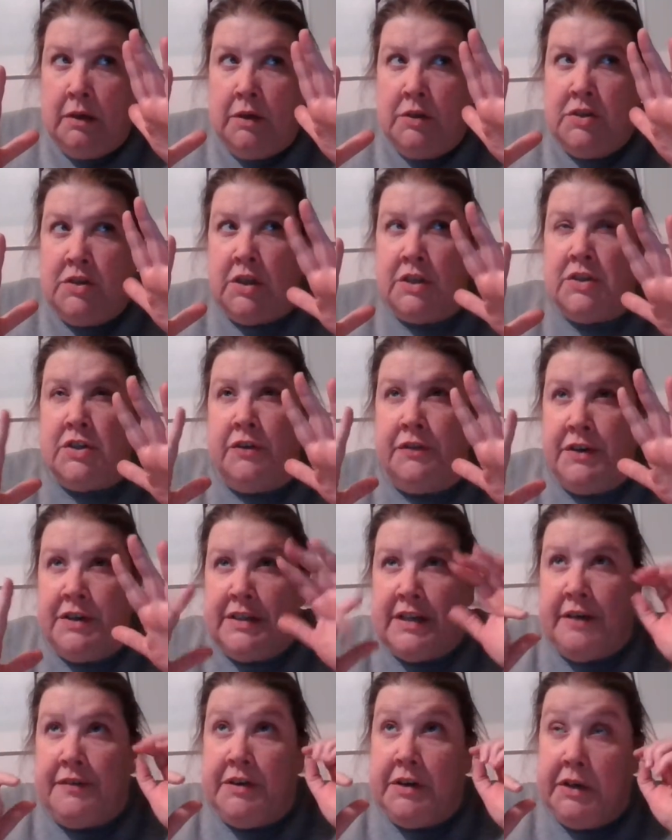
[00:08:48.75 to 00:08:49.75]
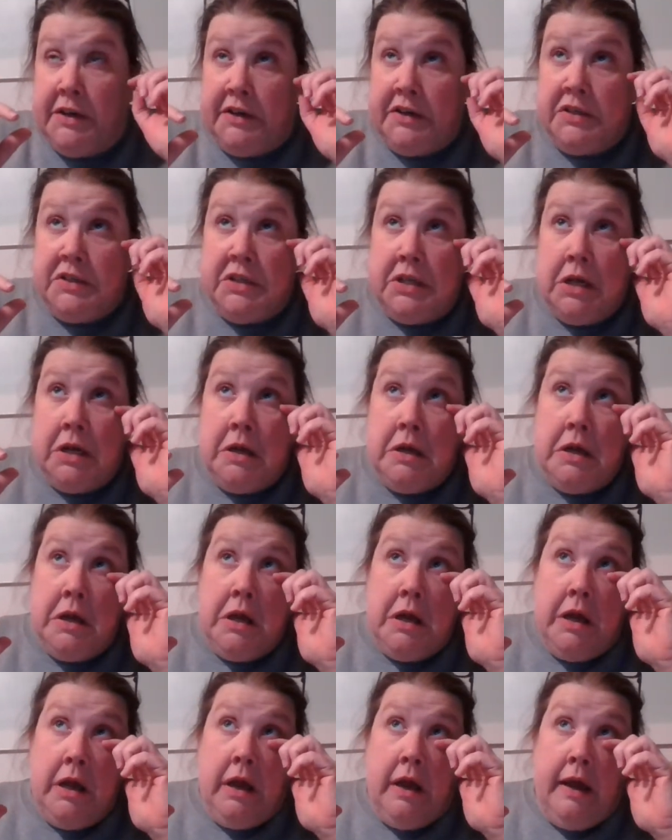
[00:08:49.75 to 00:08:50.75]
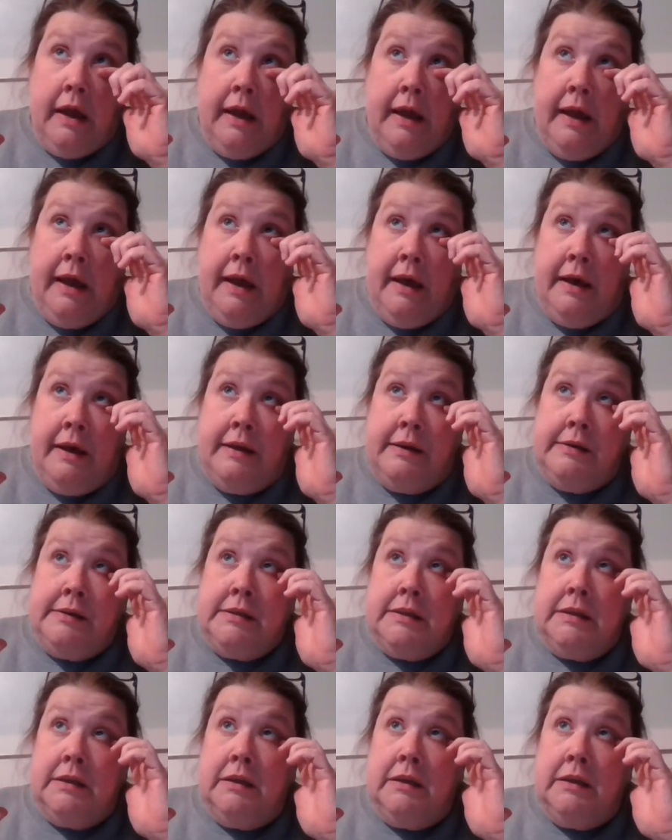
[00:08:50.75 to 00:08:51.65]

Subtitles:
just over 7 years. And